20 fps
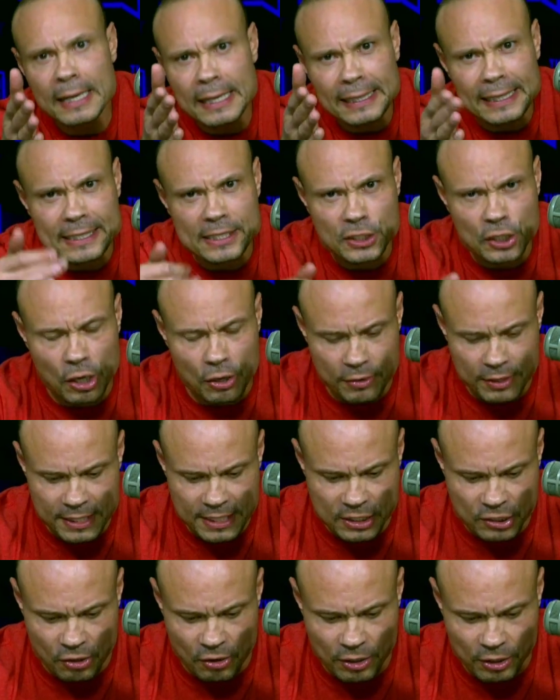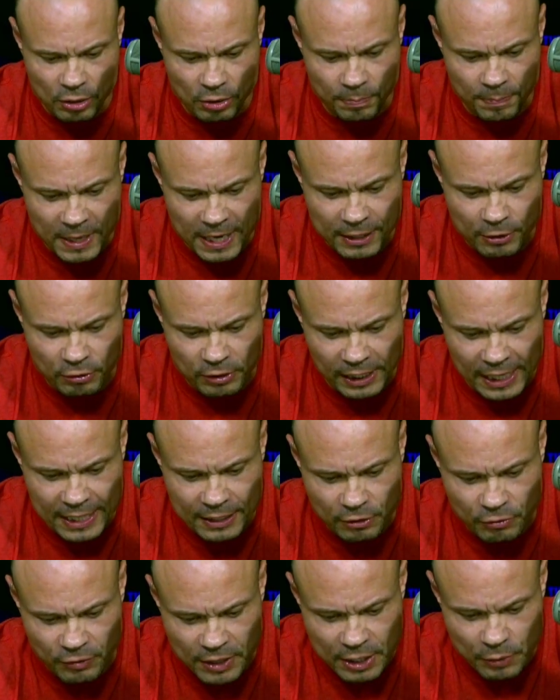Let's go to this article by
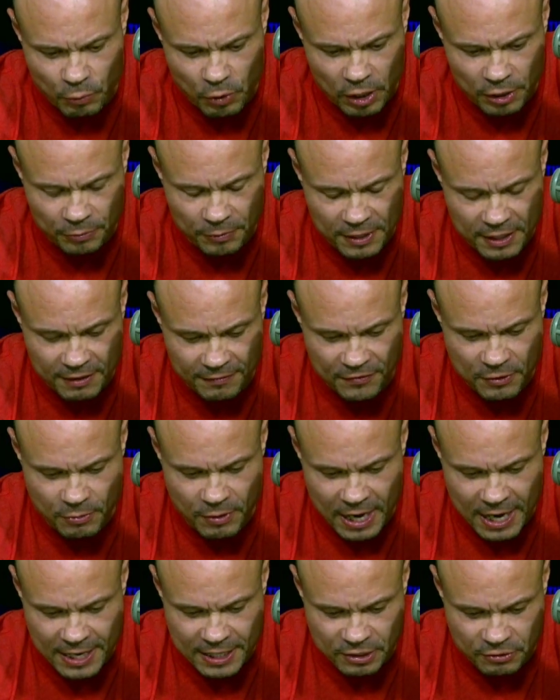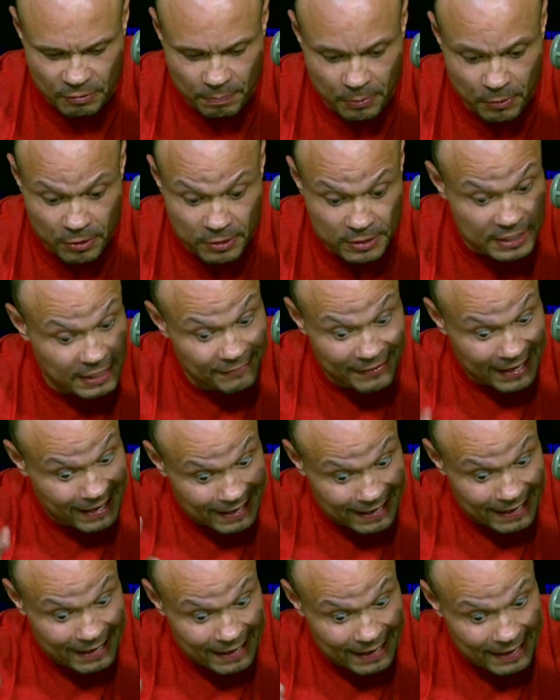Glenn Greenwald, one of the few honest reporters left.
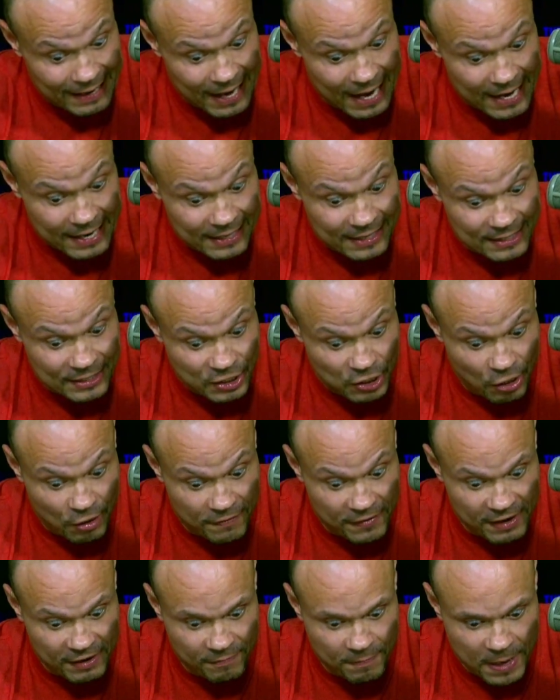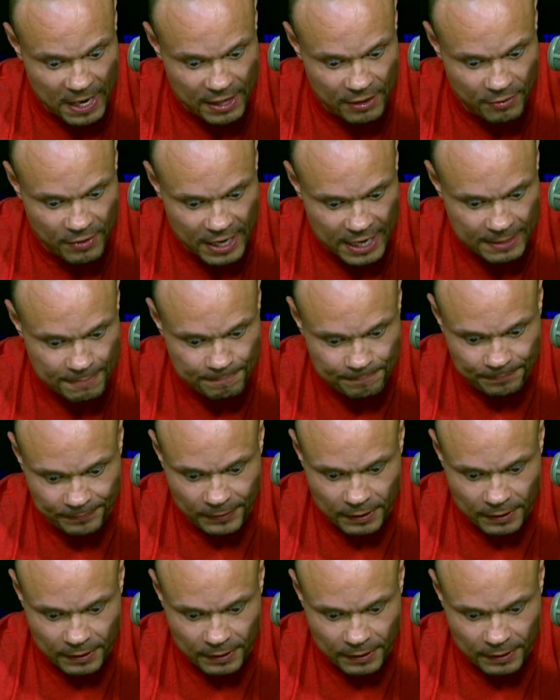Not a conservative, by the way.